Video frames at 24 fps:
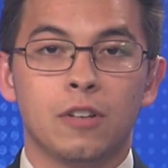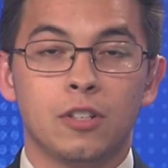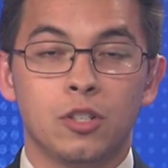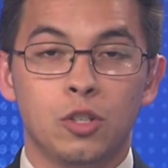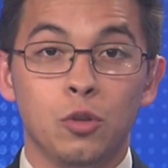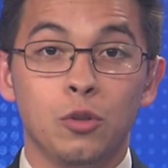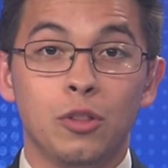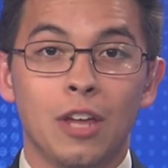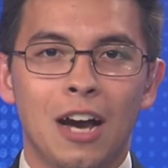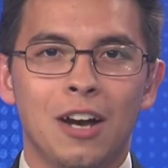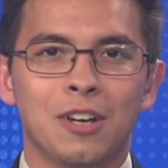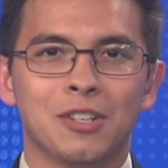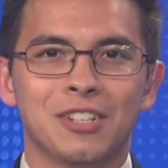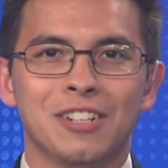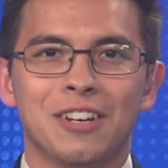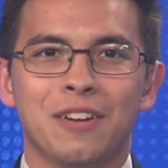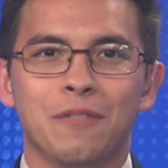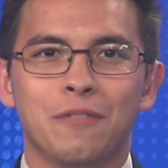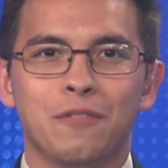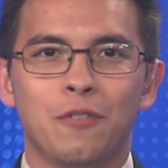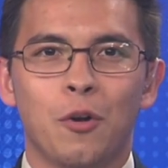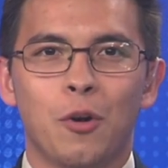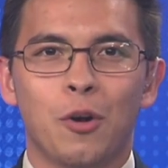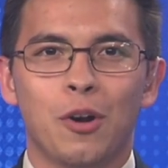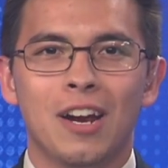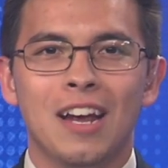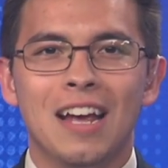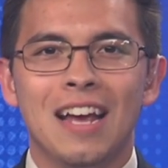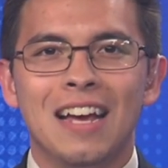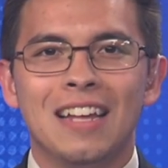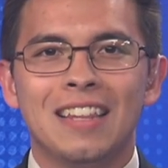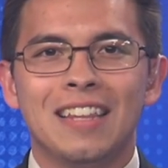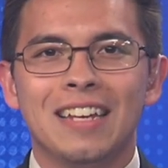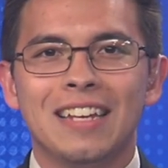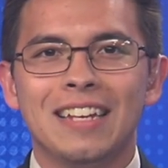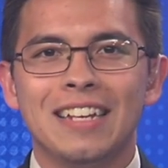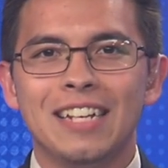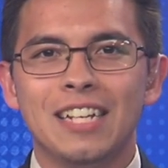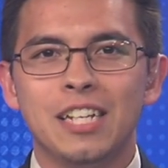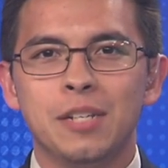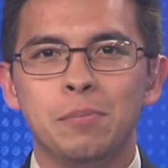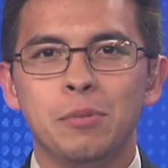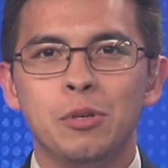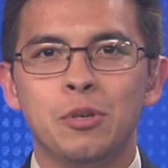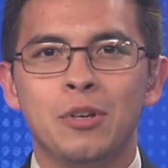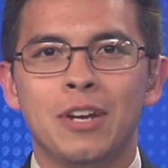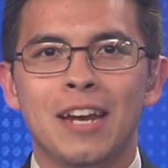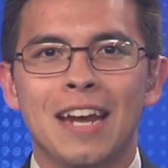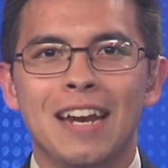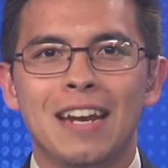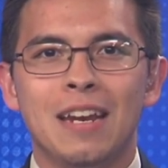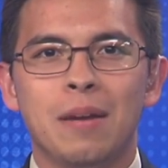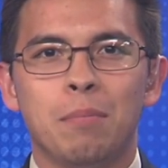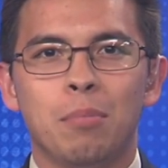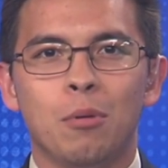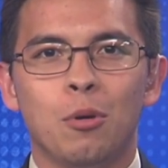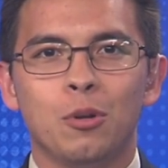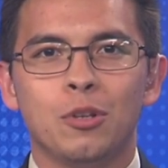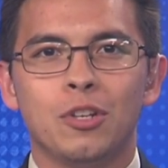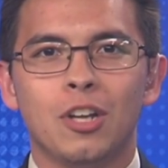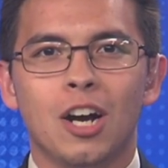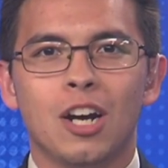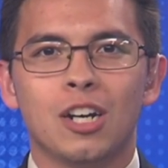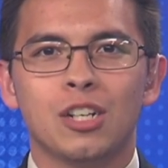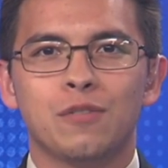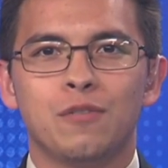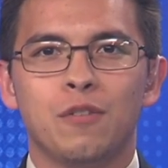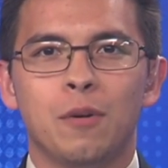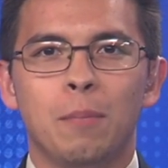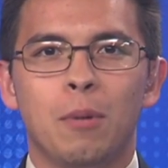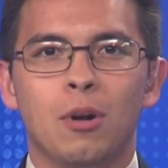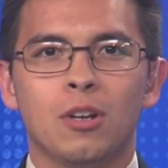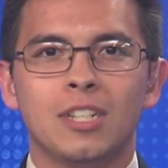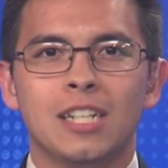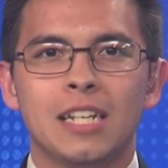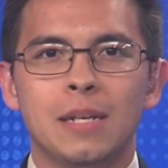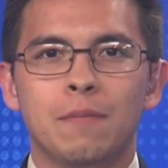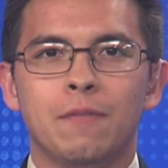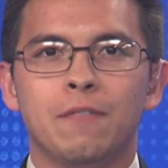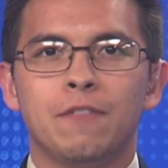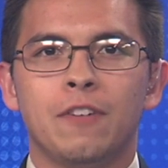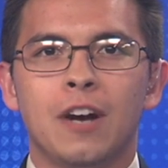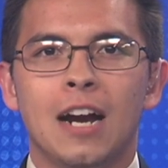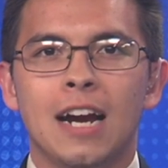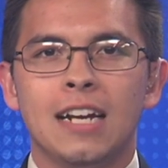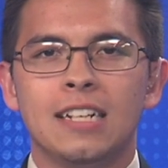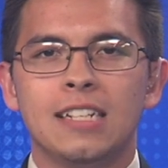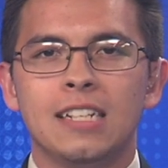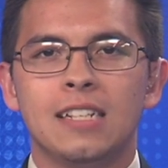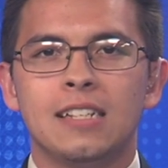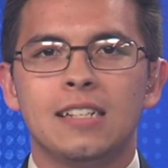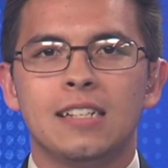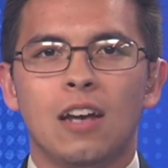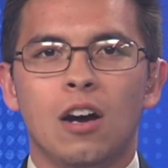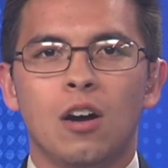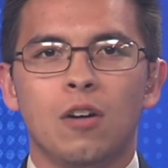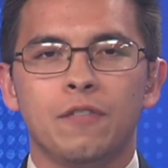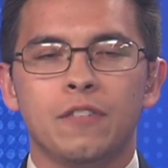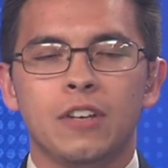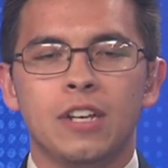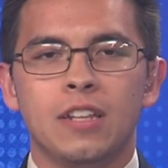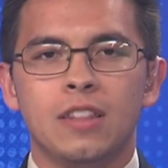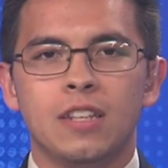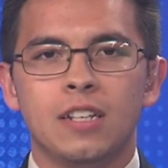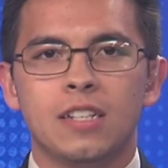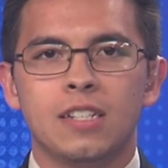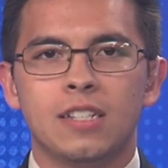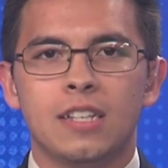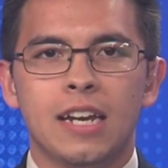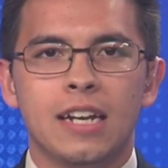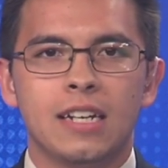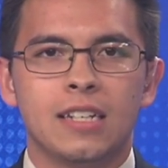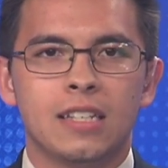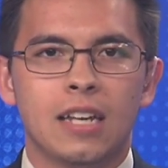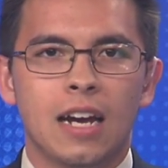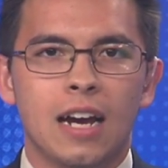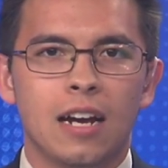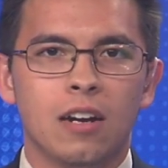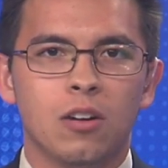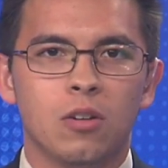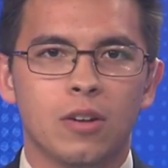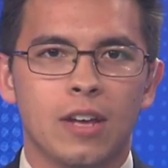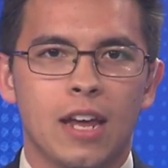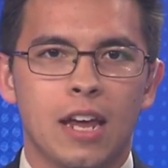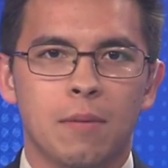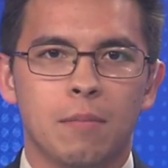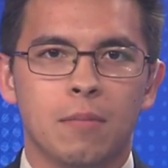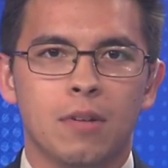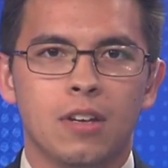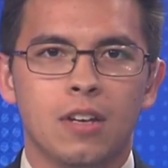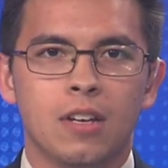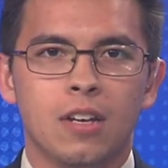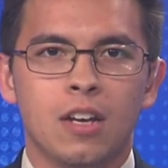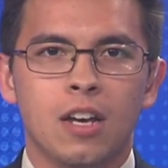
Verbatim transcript: 2004, the East Buchanan Bulldogs football team finds itself in the state title game.